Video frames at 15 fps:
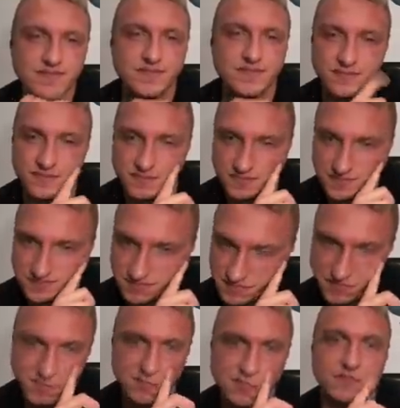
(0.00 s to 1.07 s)

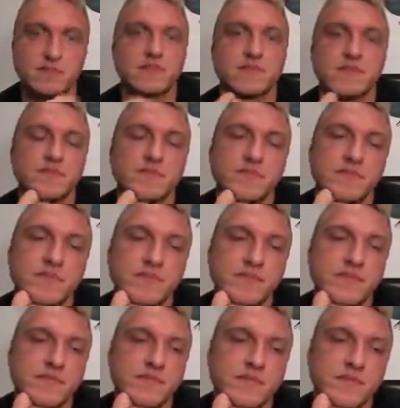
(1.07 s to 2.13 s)

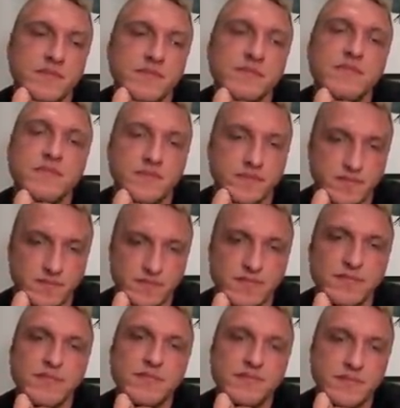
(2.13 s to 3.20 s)

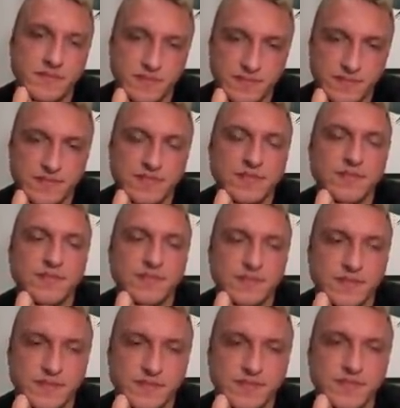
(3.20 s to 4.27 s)

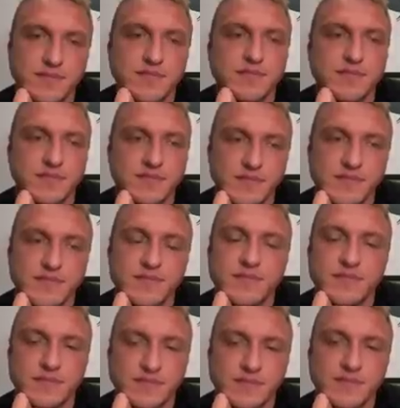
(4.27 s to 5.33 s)

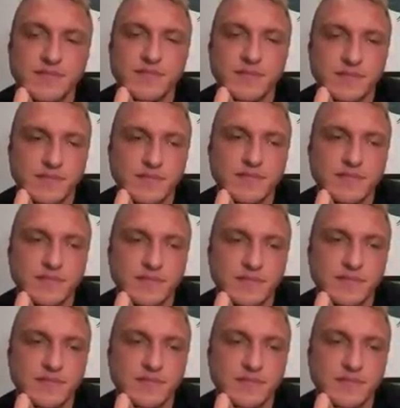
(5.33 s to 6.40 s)

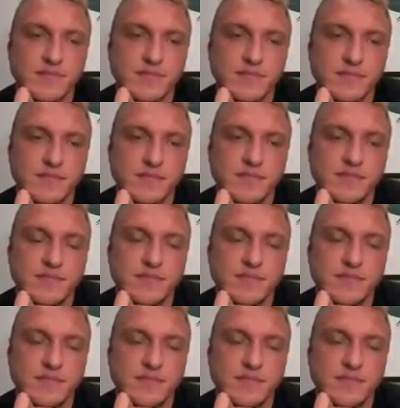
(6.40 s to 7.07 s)
[no speech]